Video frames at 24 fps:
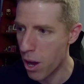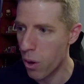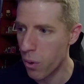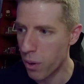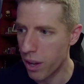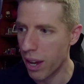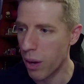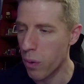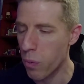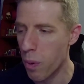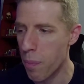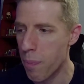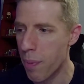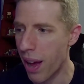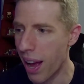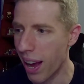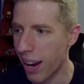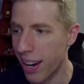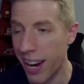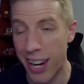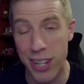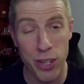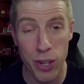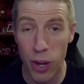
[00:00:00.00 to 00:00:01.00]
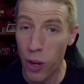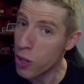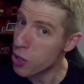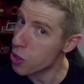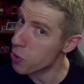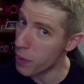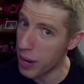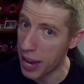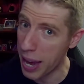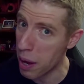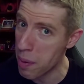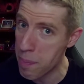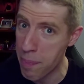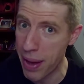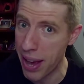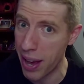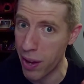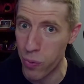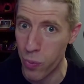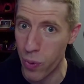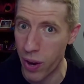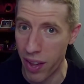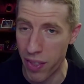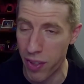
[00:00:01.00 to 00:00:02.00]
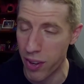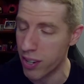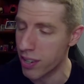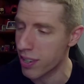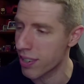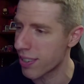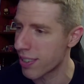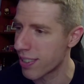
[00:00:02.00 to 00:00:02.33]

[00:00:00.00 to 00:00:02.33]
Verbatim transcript: Okay, we're back. I told you we had bad weather.